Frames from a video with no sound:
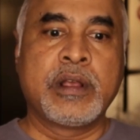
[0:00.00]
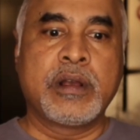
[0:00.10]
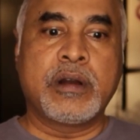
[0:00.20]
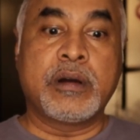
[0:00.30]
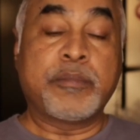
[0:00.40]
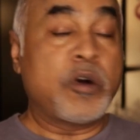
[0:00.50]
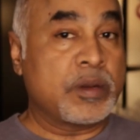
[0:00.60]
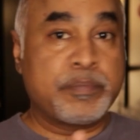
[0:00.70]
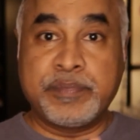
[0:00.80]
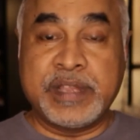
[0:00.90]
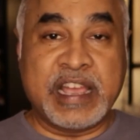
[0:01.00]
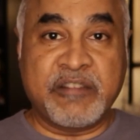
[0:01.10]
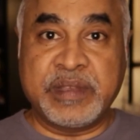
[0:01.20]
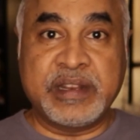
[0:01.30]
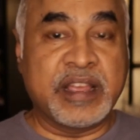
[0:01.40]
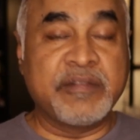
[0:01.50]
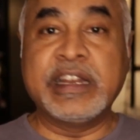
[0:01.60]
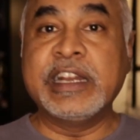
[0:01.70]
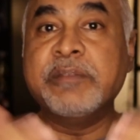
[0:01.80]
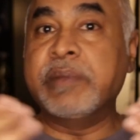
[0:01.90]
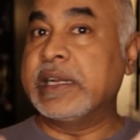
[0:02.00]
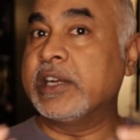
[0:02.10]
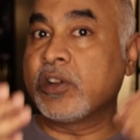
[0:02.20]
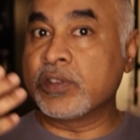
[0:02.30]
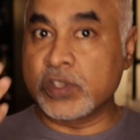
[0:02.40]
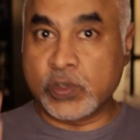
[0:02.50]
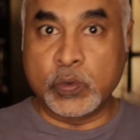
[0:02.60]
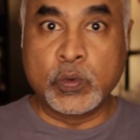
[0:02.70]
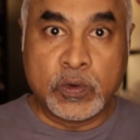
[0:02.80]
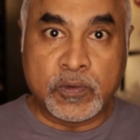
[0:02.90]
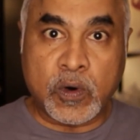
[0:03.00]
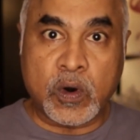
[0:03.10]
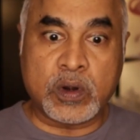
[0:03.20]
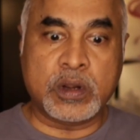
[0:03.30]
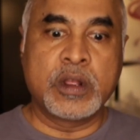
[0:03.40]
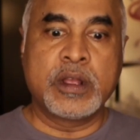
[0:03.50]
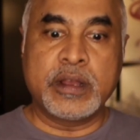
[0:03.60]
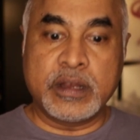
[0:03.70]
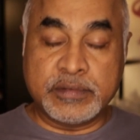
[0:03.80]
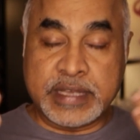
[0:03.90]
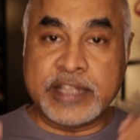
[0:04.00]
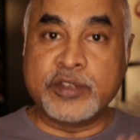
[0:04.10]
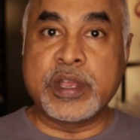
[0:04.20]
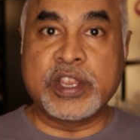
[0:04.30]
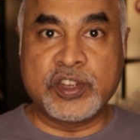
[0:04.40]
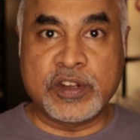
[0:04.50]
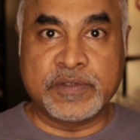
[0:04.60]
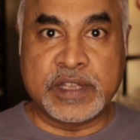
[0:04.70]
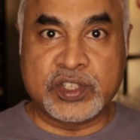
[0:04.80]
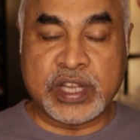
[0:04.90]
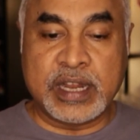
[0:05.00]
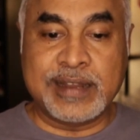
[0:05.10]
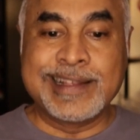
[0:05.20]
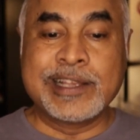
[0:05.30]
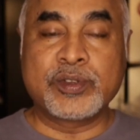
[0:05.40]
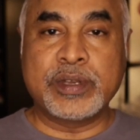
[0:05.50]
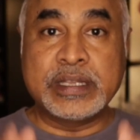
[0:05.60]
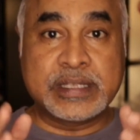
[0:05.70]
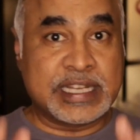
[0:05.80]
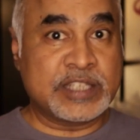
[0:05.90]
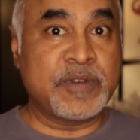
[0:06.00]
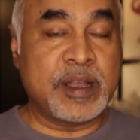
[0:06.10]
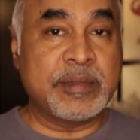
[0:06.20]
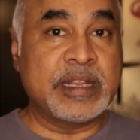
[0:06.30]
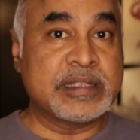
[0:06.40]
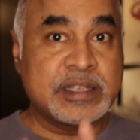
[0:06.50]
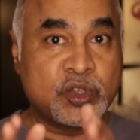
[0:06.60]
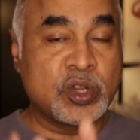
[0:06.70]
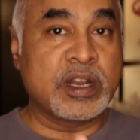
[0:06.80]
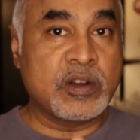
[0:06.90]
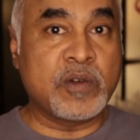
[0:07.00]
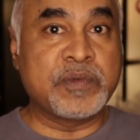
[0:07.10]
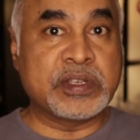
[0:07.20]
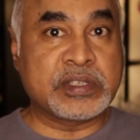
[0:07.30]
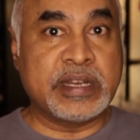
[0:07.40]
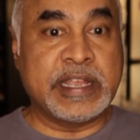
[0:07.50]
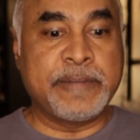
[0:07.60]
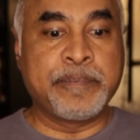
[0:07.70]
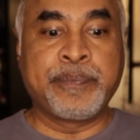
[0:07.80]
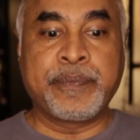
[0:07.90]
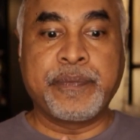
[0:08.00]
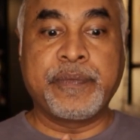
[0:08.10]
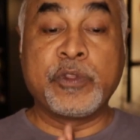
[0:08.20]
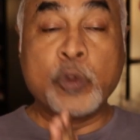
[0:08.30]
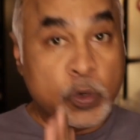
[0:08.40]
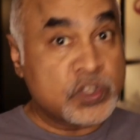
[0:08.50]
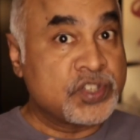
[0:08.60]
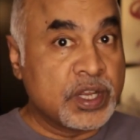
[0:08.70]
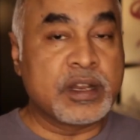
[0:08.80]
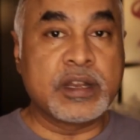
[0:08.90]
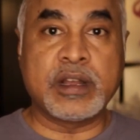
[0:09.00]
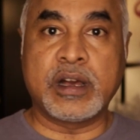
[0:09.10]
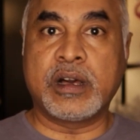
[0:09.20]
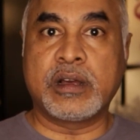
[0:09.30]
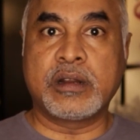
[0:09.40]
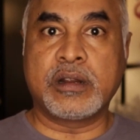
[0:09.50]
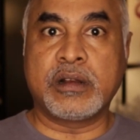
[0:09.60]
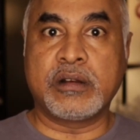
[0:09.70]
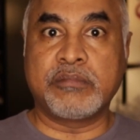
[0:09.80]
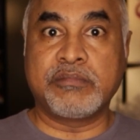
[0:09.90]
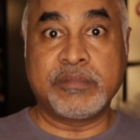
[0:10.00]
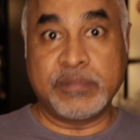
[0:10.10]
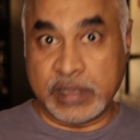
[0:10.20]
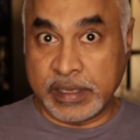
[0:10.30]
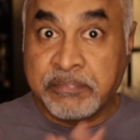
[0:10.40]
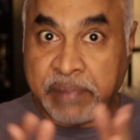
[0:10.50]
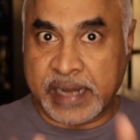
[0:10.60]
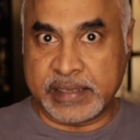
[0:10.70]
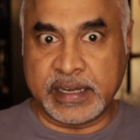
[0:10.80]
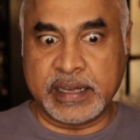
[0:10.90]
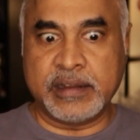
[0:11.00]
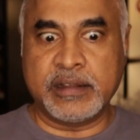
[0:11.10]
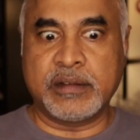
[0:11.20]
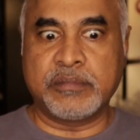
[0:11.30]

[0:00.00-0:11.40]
or they have been heavily dependent on the school for the education of their child. So in such families, the children, obviously, those children are impacted